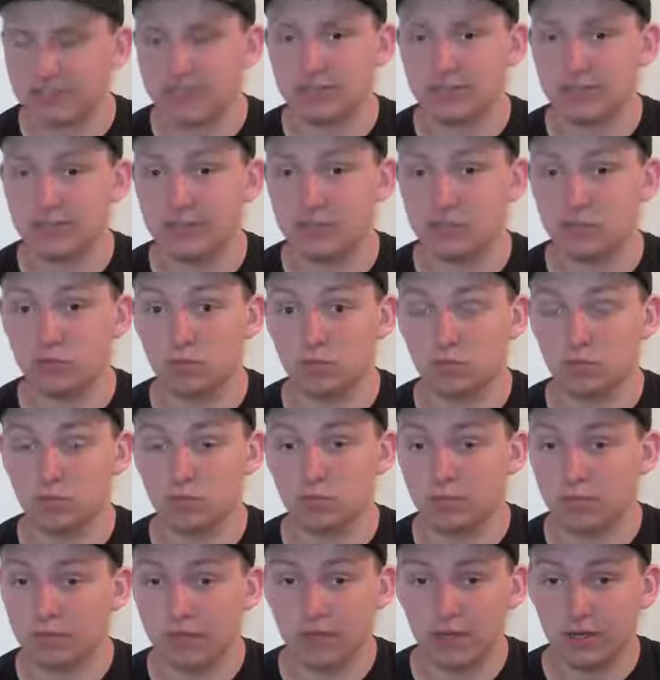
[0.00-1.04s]
like the
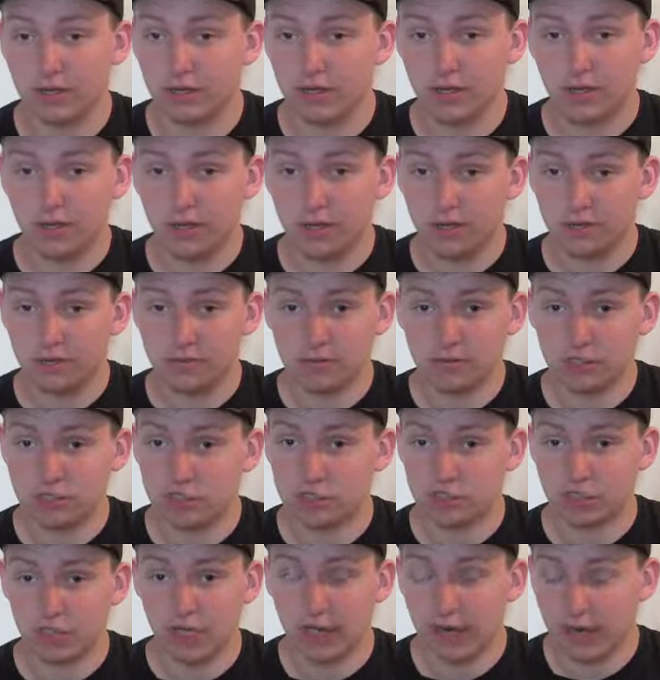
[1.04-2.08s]

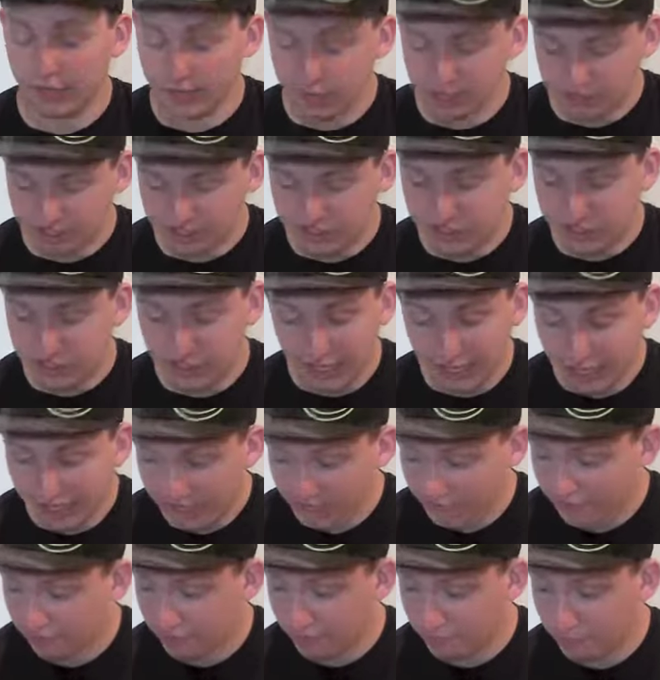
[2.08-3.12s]

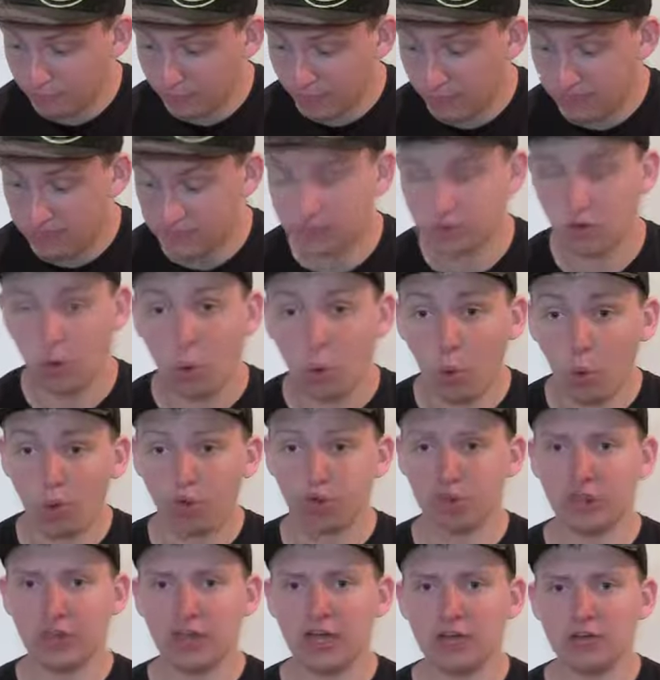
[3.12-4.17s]
shading is amazing. The whole
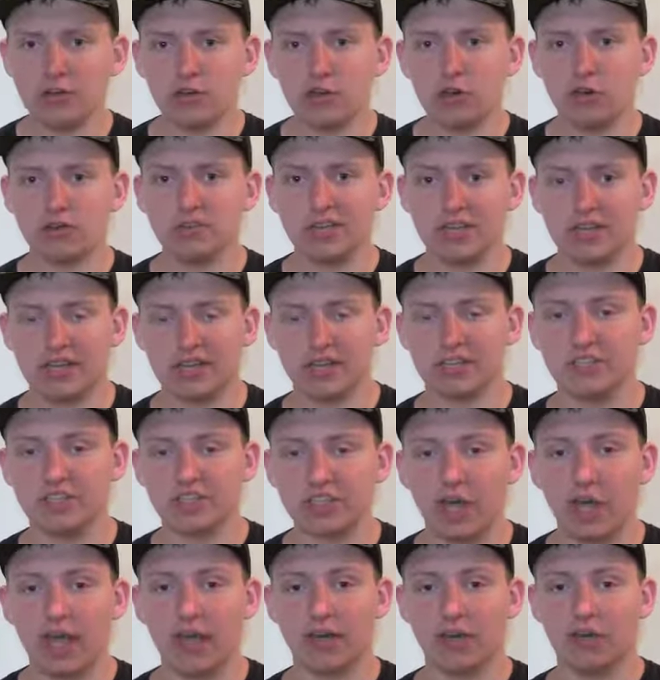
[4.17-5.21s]
thing looks like it's a
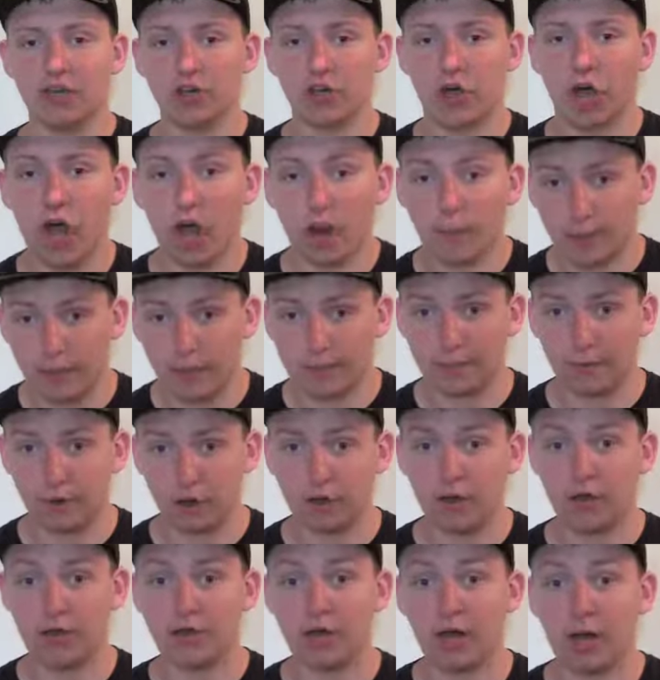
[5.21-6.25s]
giant comic
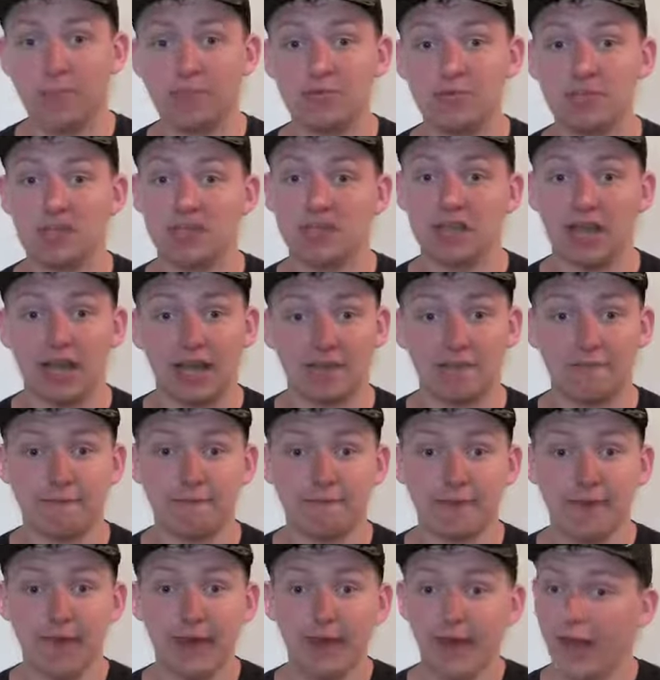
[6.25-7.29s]
book come to
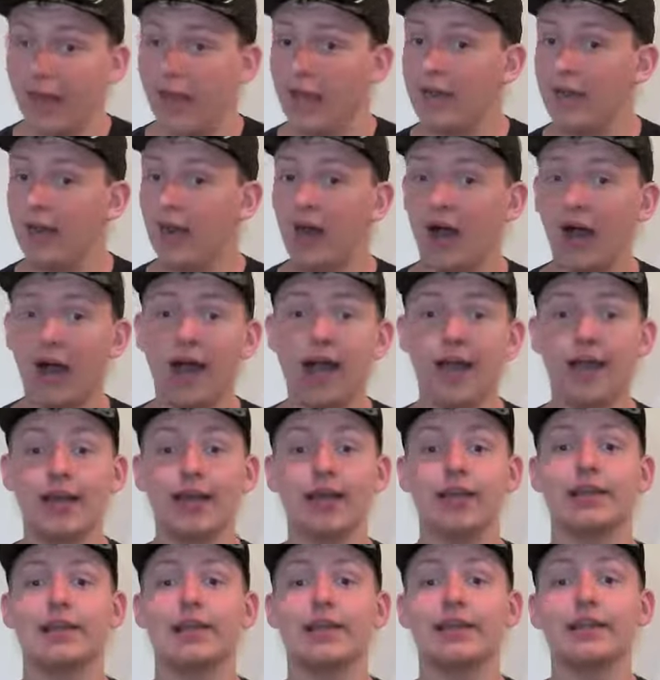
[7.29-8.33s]
life. And I
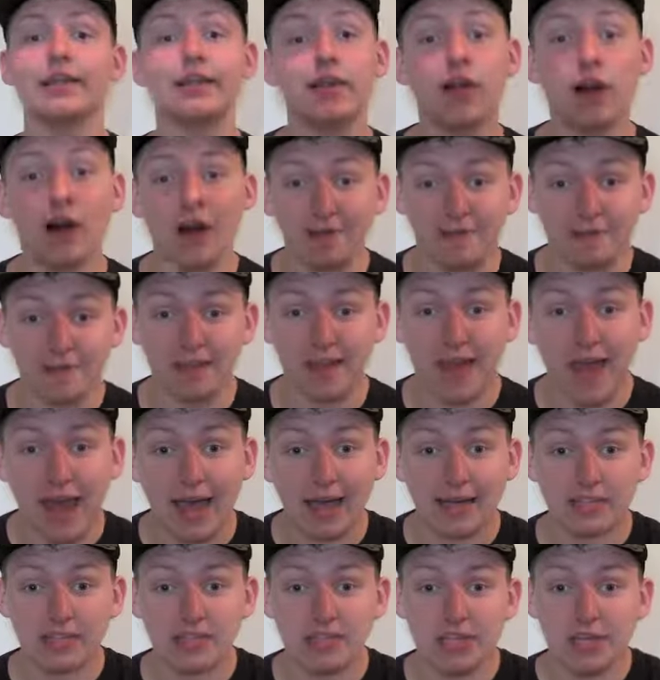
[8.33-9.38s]
love
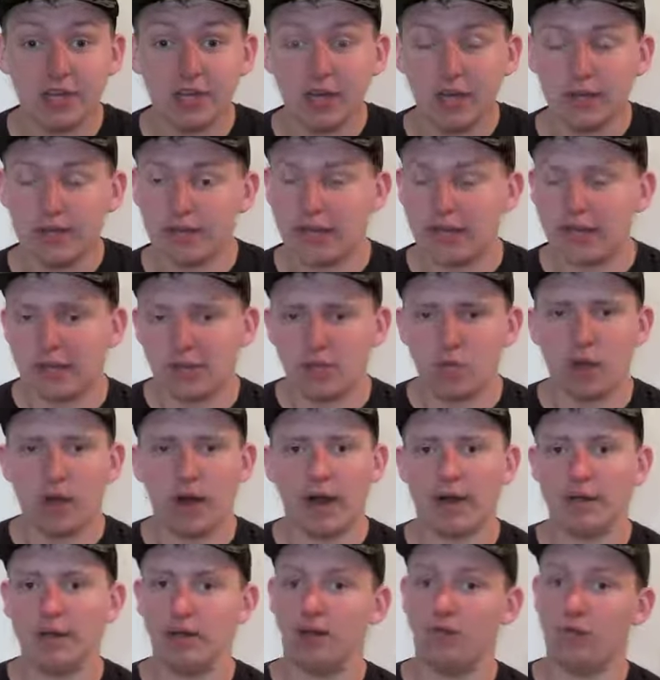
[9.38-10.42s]
that. That's
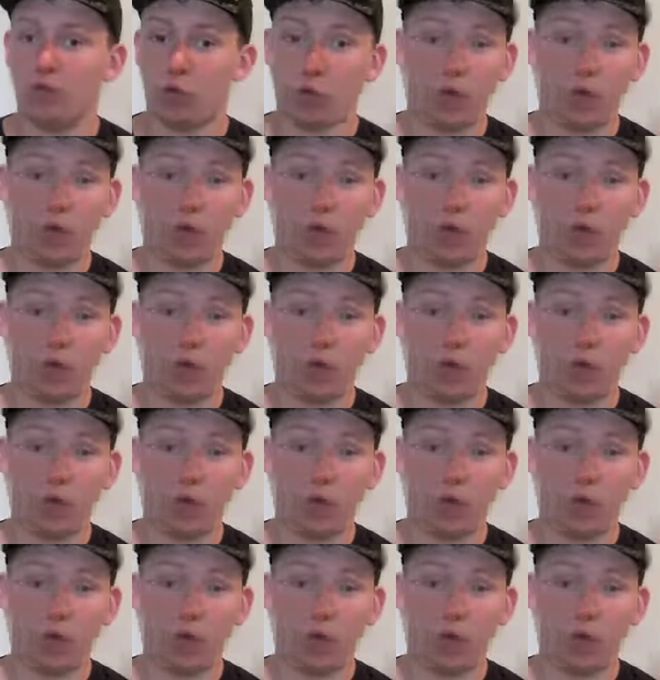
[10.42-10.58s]
why I loved